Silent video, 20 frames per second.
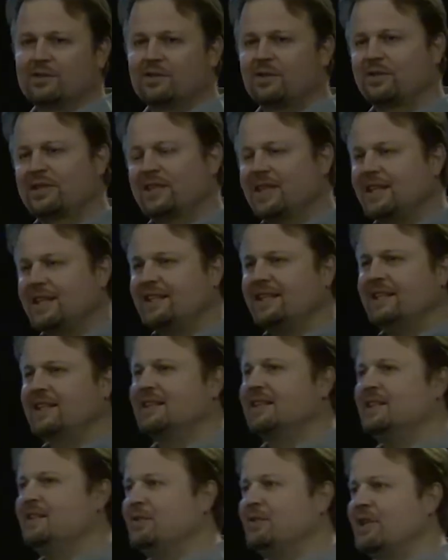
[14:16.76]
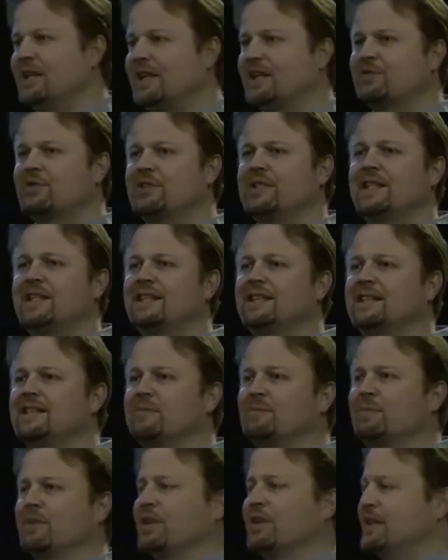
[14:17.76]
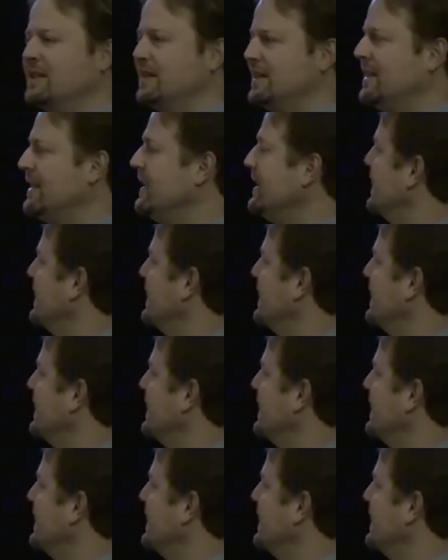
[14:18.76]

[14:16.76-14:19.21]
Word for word: So the idea that you could actually get this blood